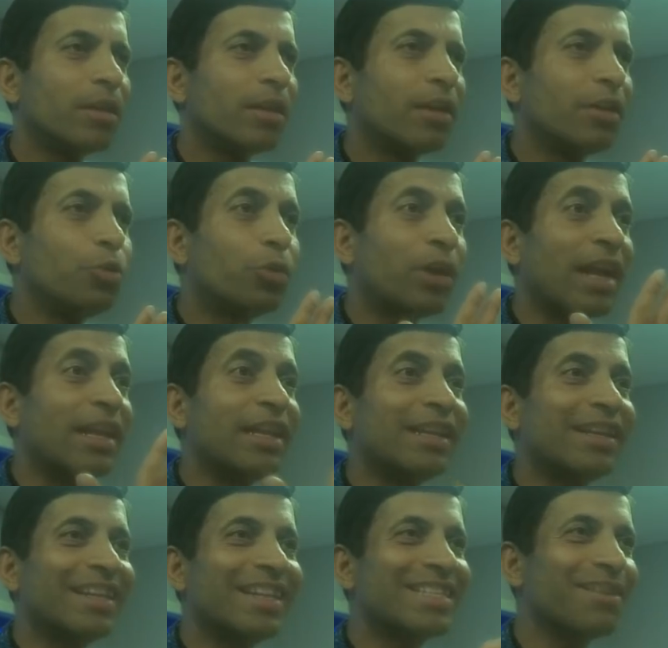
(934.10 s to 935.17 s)
You can
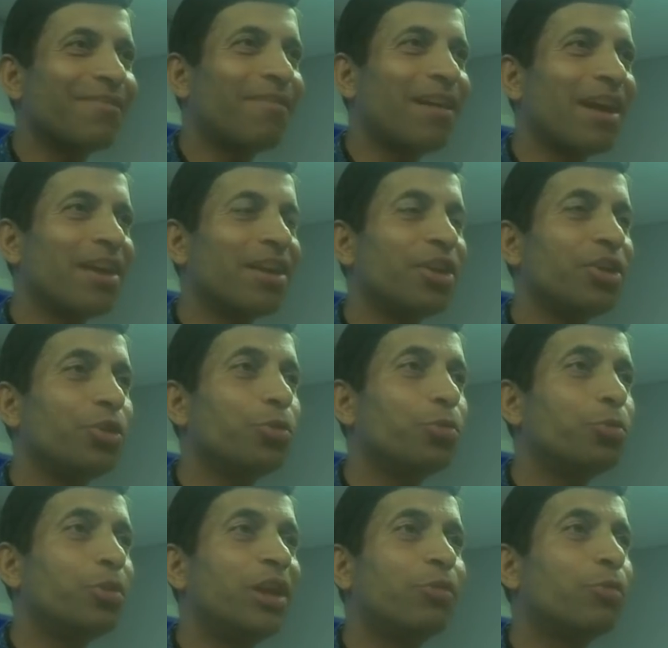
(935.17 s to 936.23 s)
increase the fire in
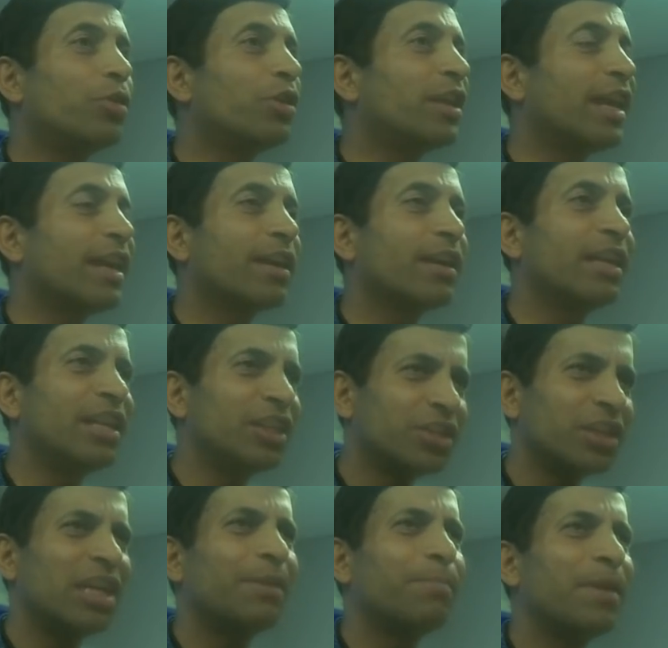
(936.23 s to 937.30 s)
you. It won't take,
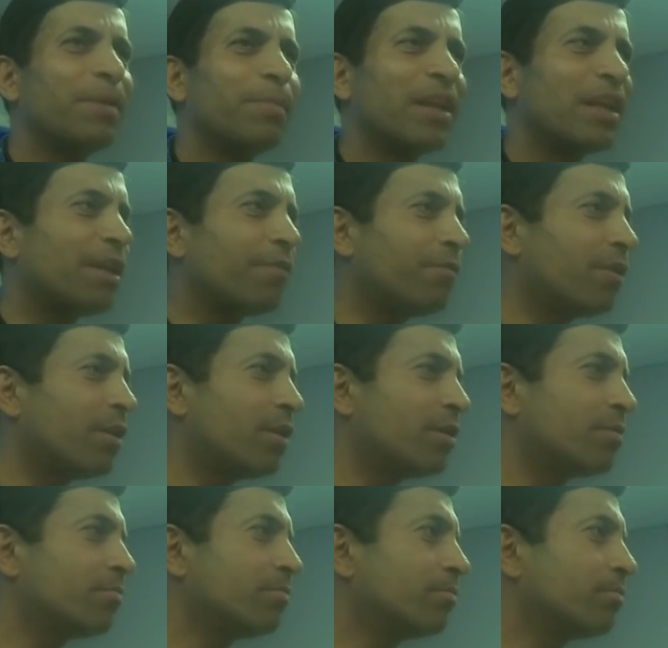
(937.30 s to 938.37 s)
initially it may be an effort.
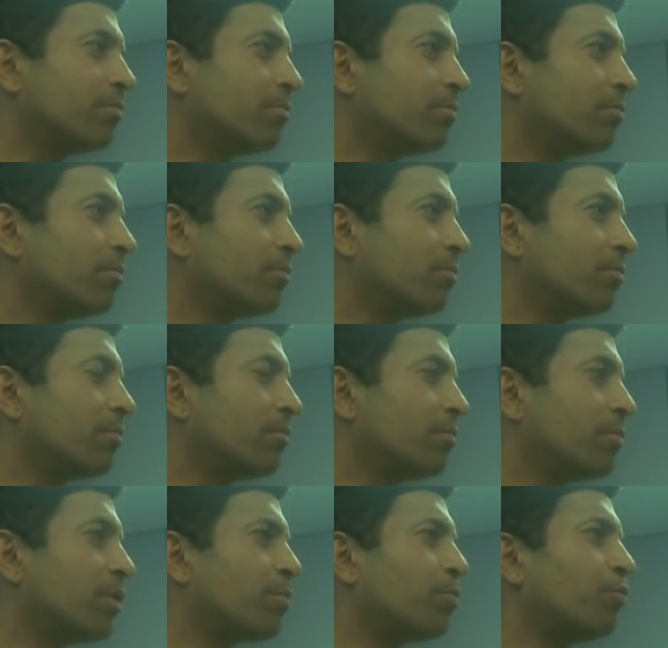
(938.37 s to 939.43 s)

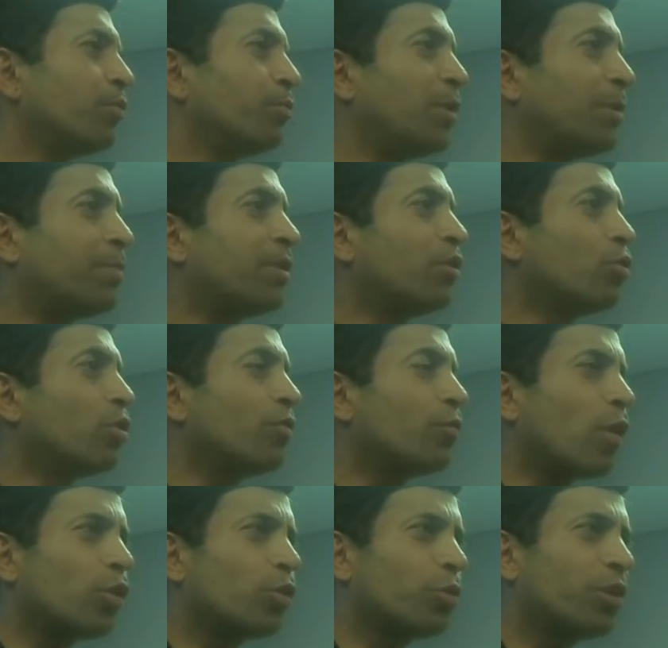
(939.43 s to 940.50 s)
But people don't
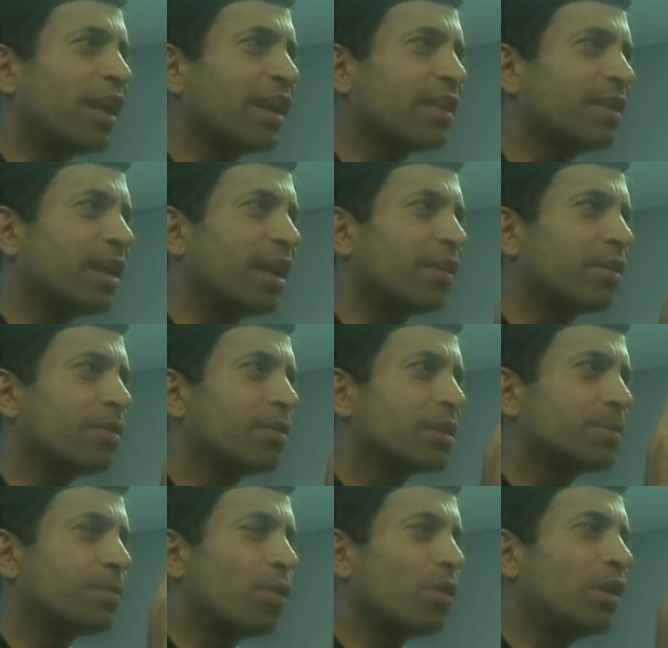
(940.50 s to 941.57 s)
want to take that
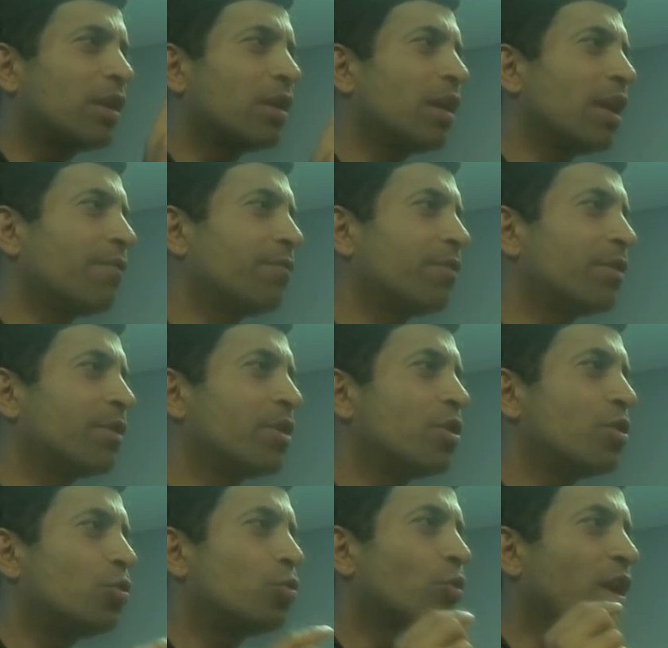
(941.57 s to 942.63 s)
small little effort
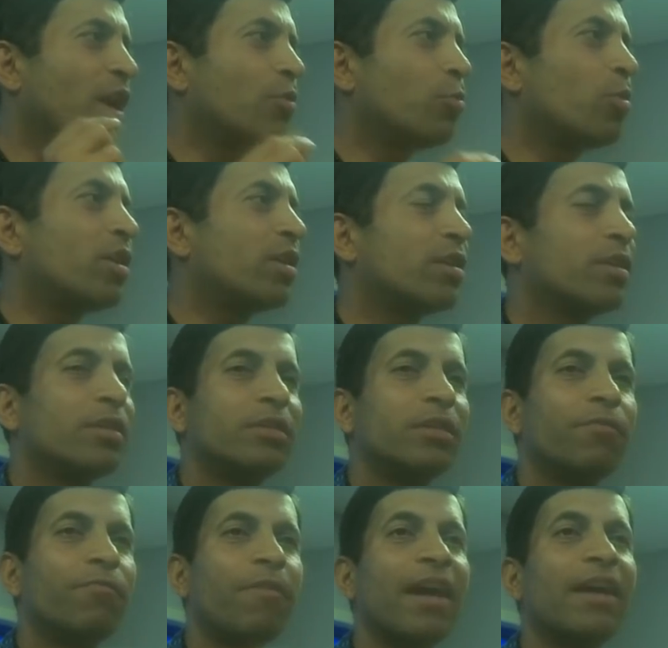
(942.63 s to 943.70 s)
to convert the
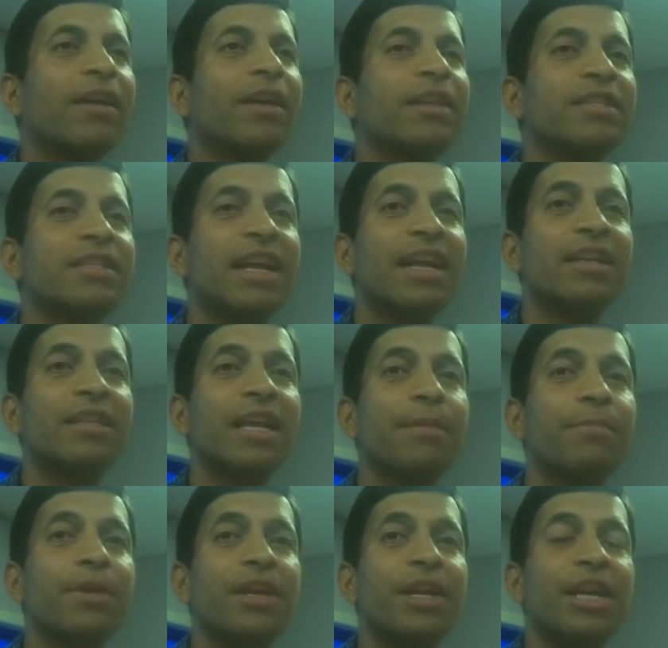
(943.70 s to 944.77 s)
fire inside
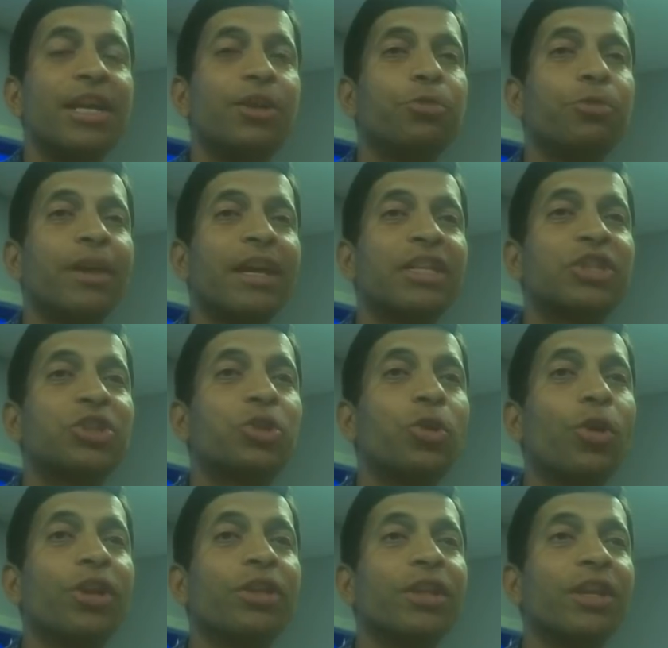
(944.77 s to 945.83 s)
them into
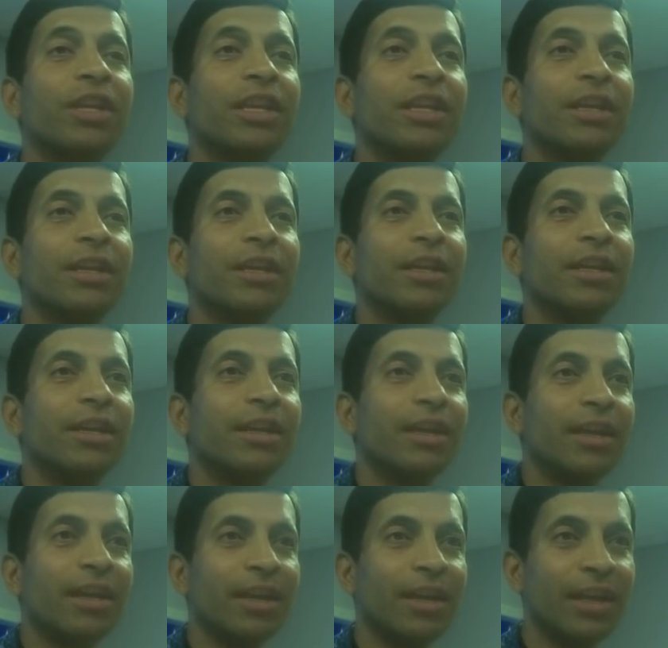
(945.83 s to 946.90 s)
extraordinary
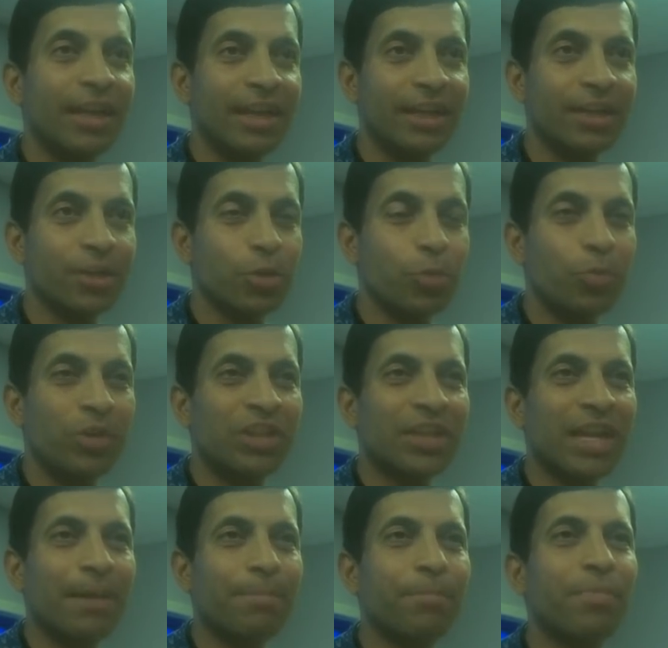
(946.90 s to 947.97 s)
heat which
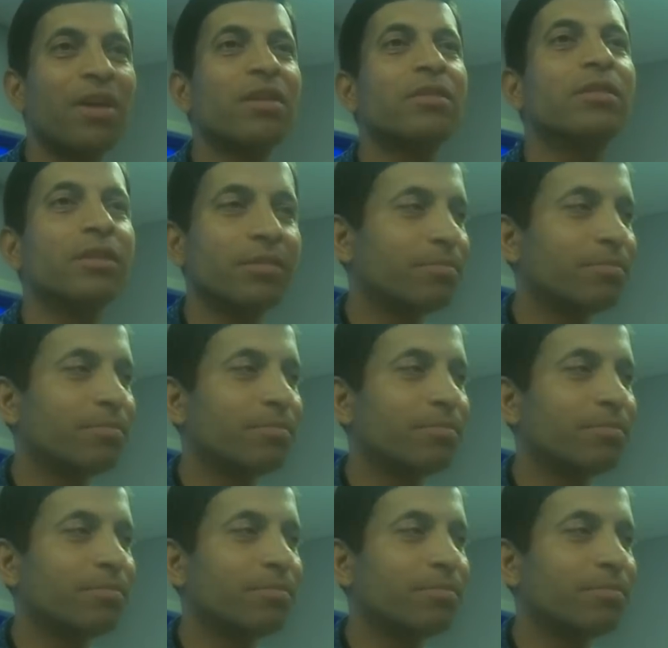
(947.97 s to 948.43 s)
can burn